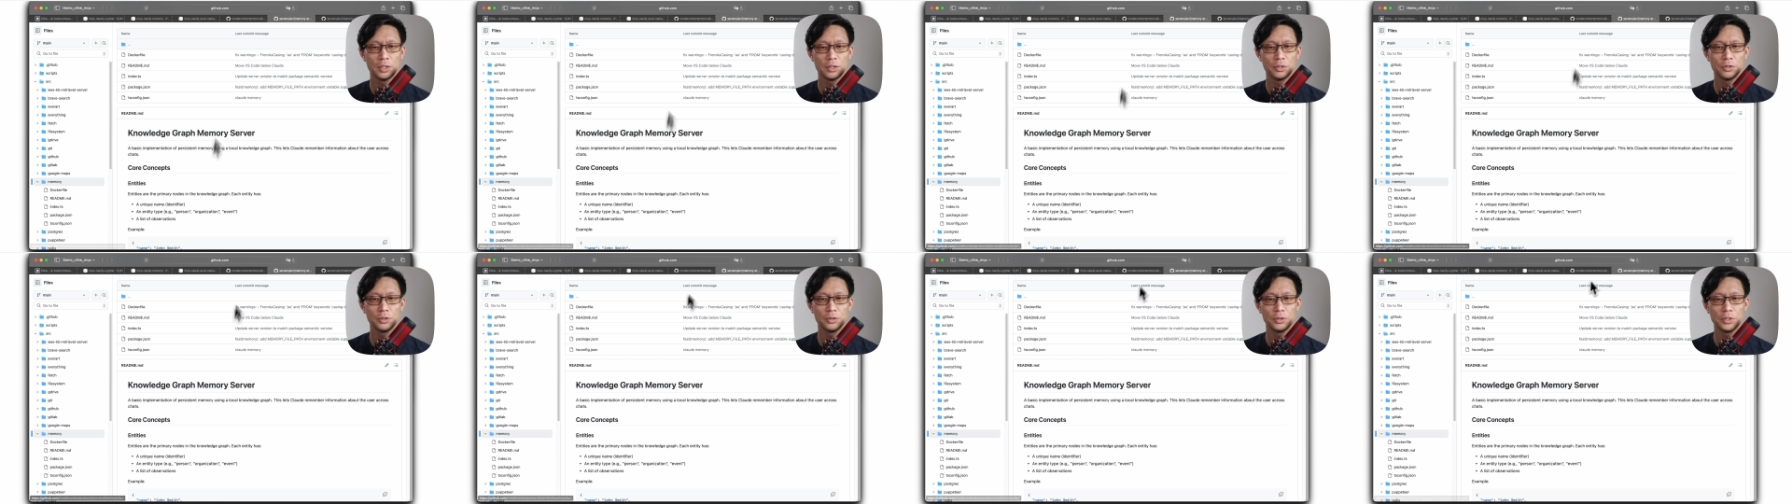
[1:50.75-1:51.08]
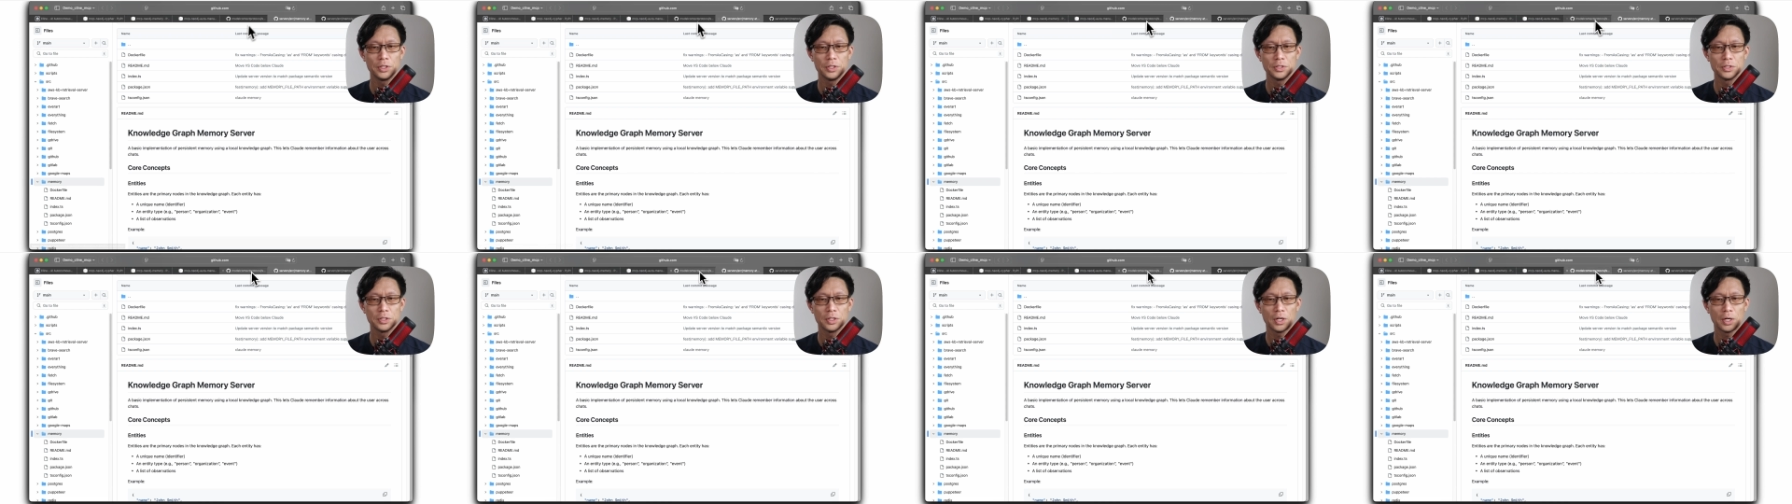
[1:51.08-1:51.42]
there
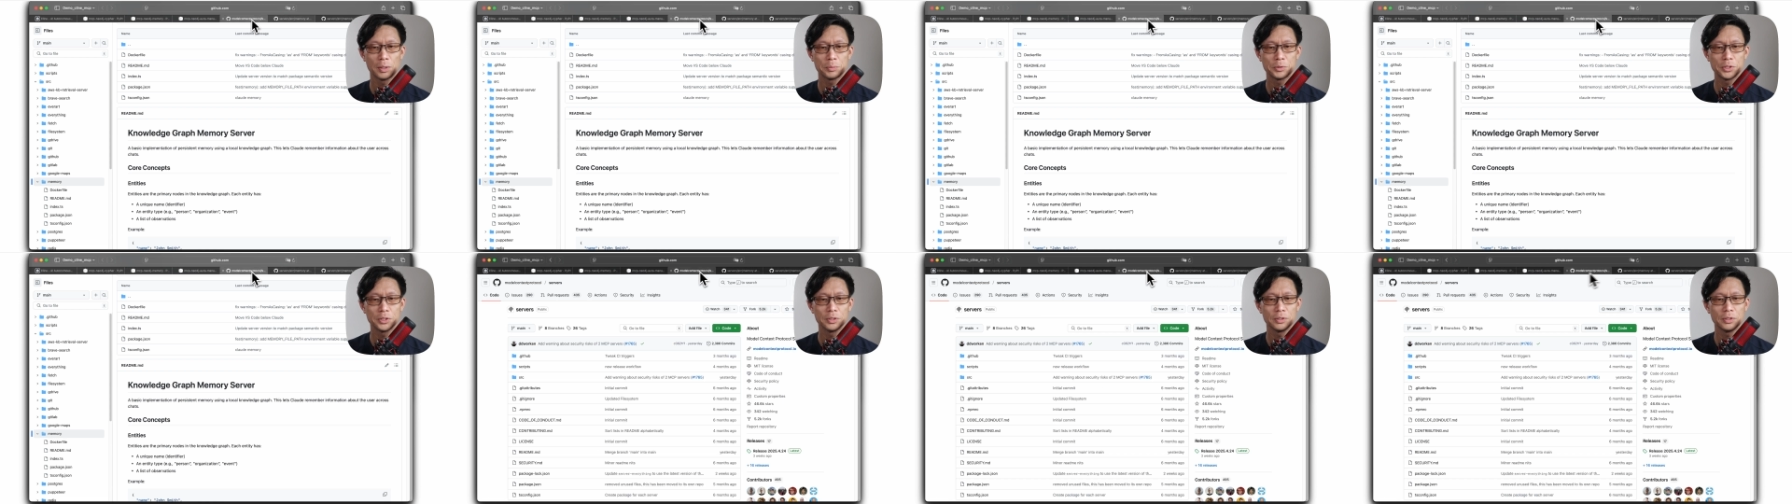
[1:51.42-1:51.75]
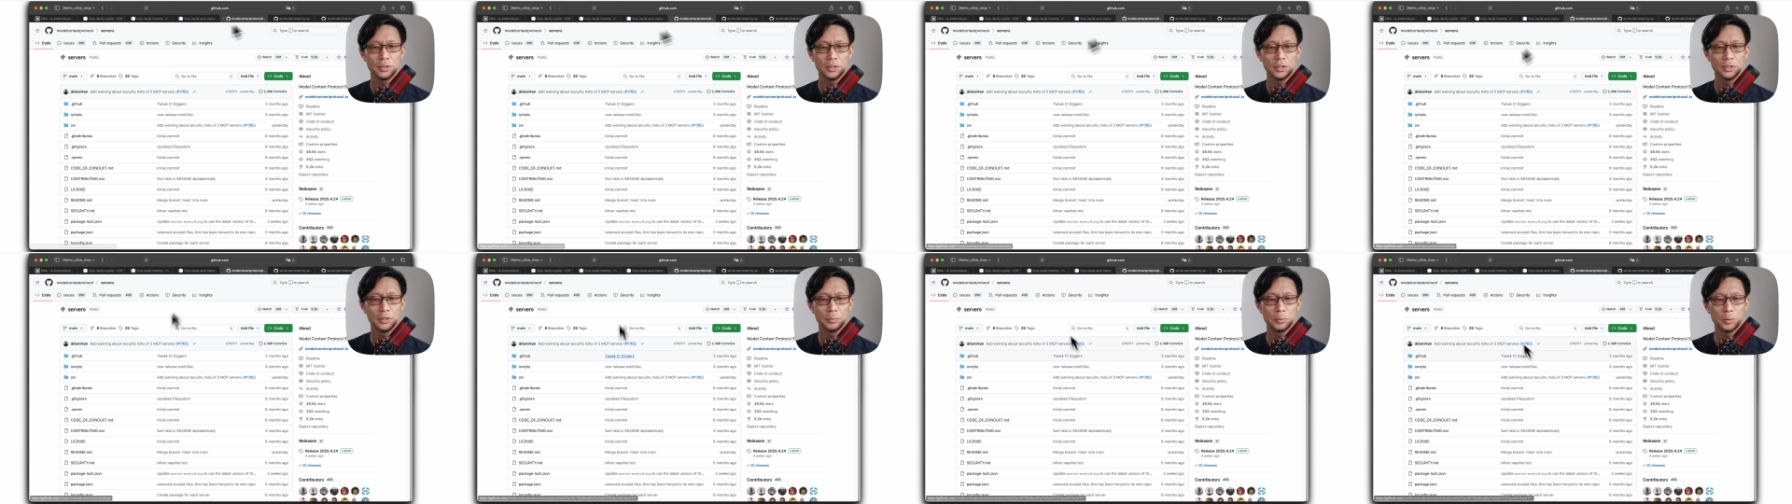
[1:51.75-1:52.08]
is an option,
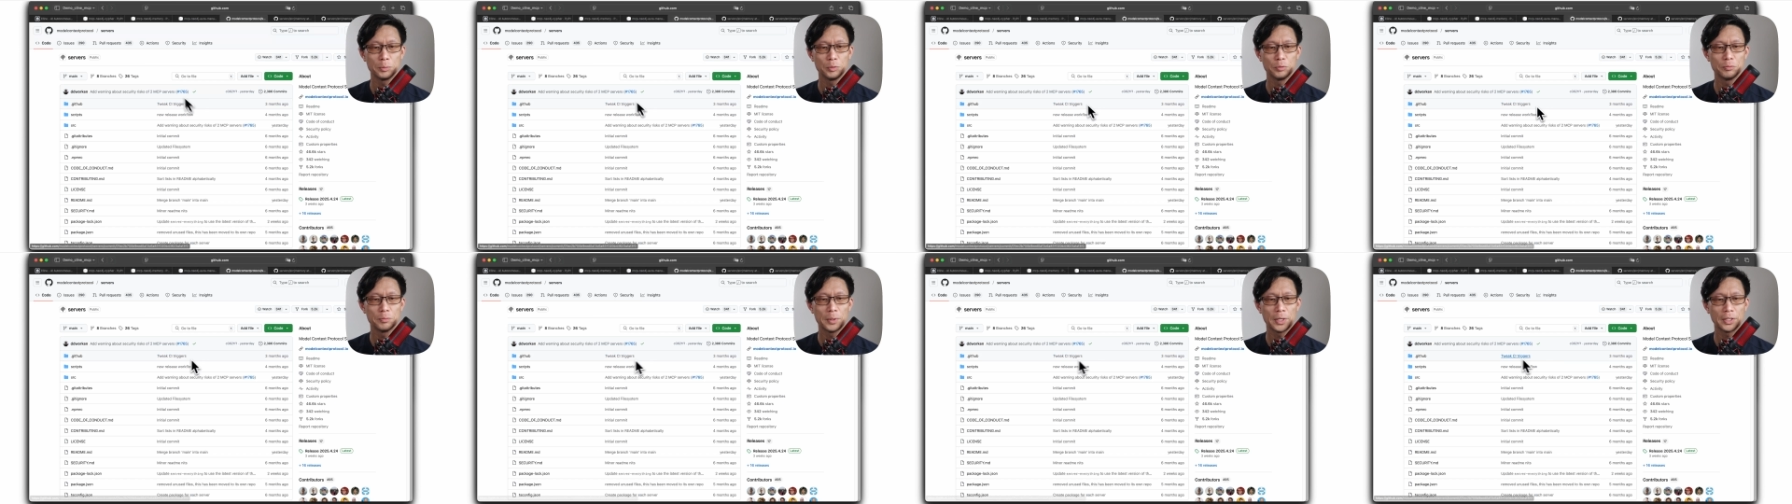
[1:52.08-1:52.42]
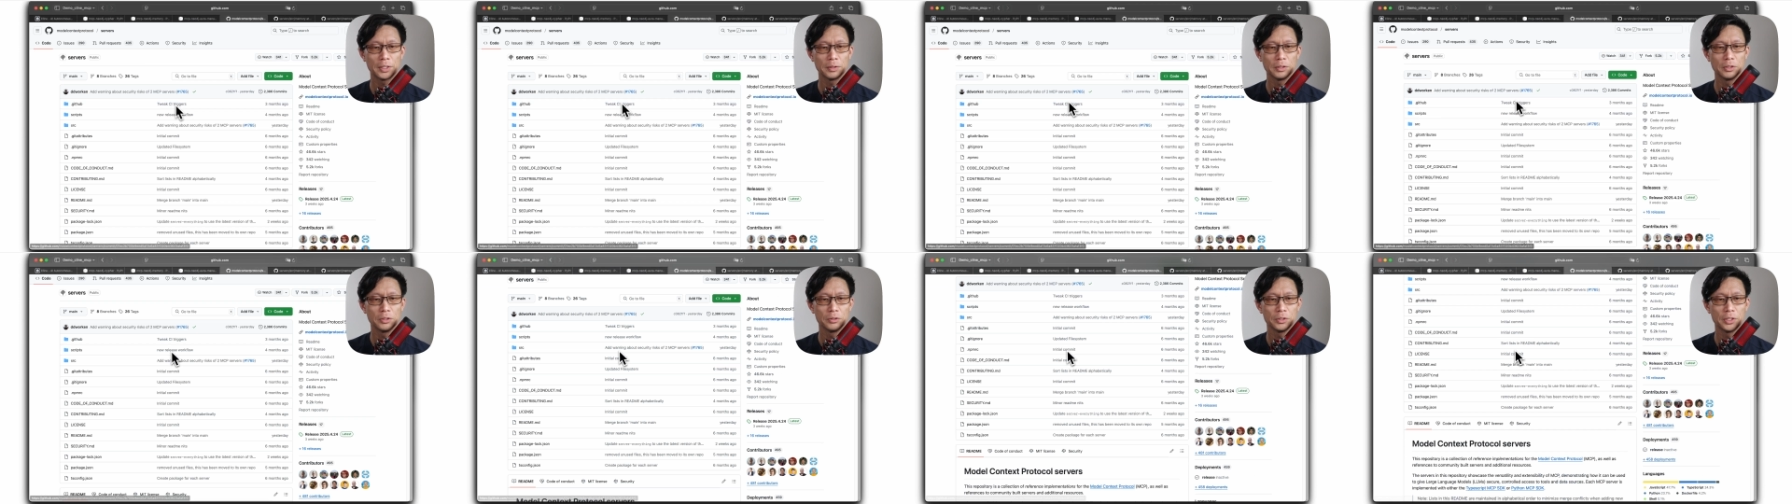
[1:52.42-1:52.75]
and let me move
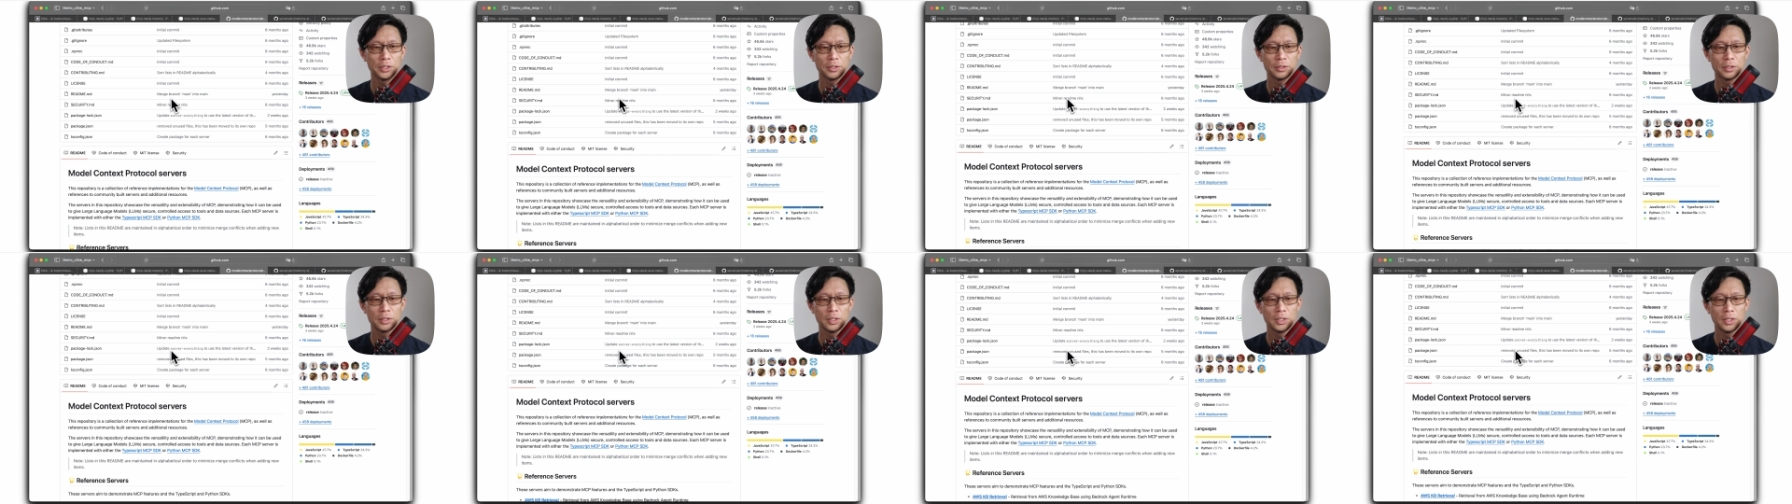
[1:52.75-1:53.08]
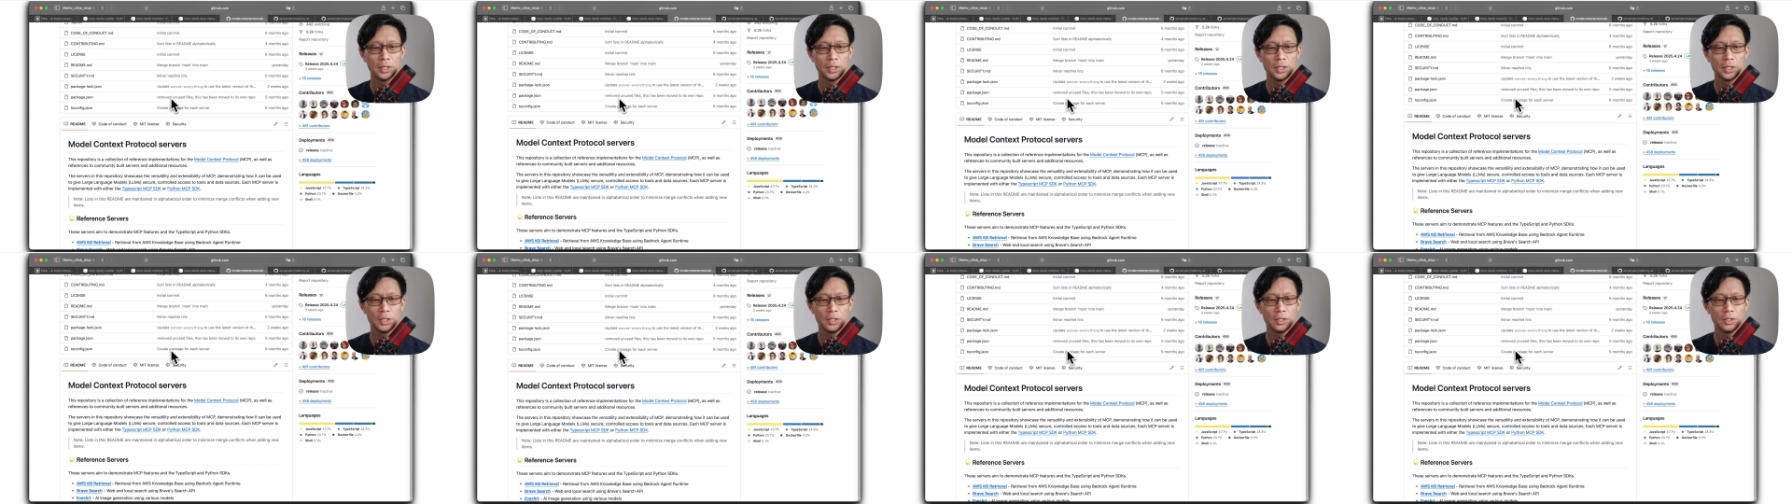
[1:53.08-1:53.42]
back a little here.
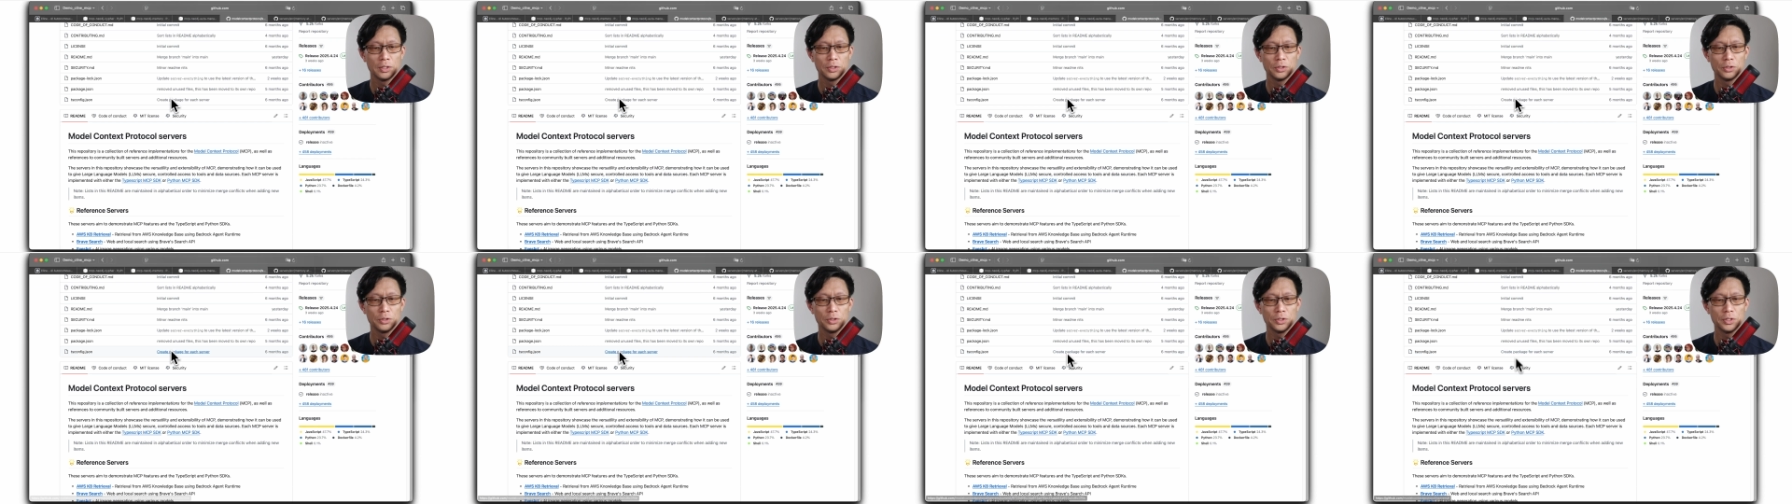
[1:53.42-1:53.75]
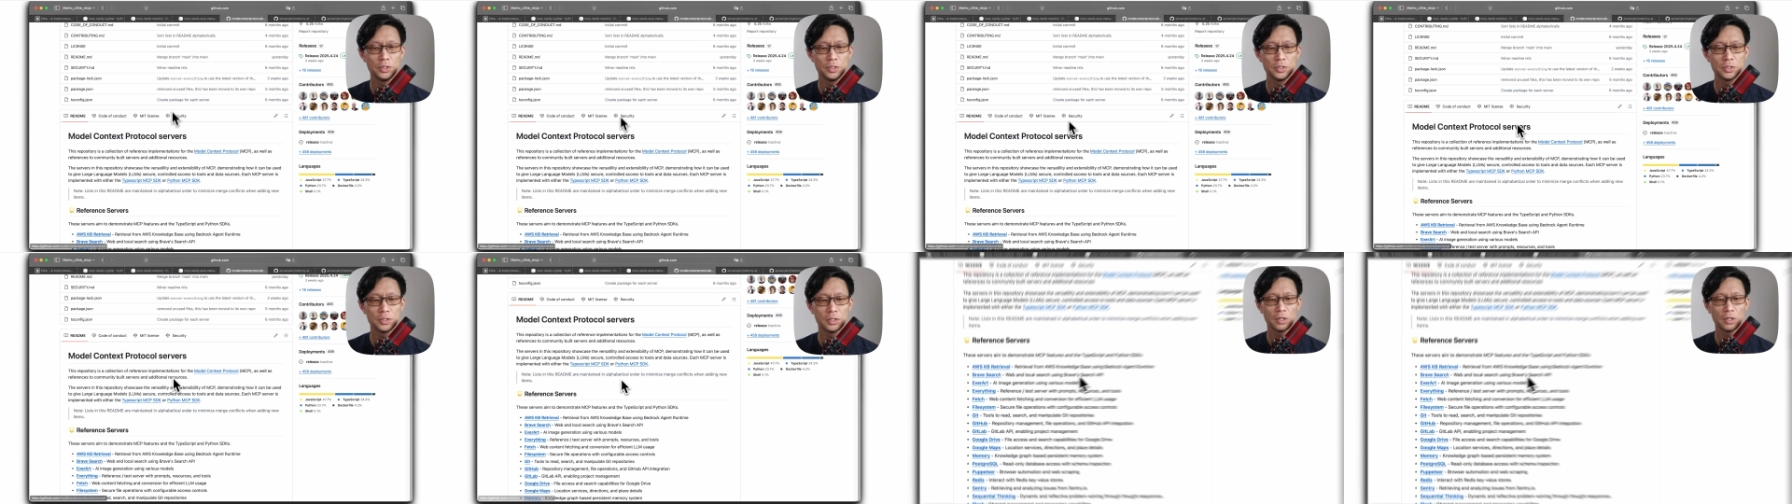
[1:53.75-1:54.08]
There is an